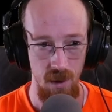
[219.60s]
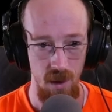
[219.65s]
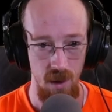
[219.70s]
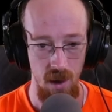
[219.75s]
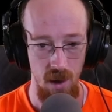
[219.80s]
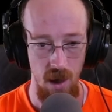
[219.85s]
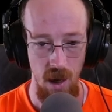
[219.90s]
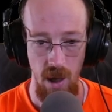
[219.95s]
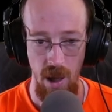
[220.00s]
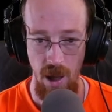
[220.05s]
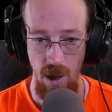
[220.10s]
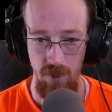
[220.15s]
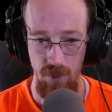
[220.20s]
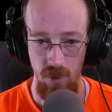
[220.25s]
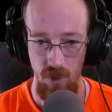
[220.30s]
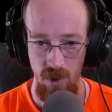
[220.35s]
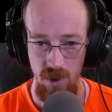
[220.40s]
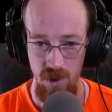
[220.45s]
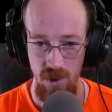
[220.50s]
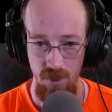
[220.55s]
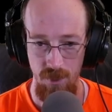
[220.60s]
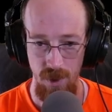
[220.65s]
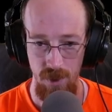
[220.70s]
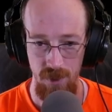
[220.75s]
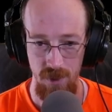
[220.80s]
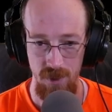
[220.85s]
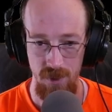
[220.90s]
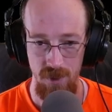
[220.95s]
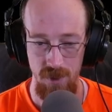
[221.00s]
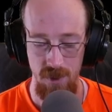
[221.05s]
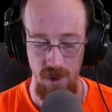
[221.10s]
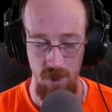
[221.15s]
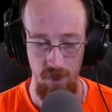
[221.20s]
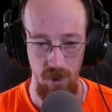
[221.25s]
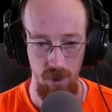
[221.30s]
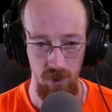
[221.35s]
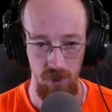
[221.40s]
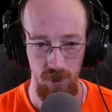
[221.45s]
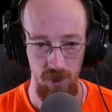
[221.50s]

Uh, I have no idea about this demo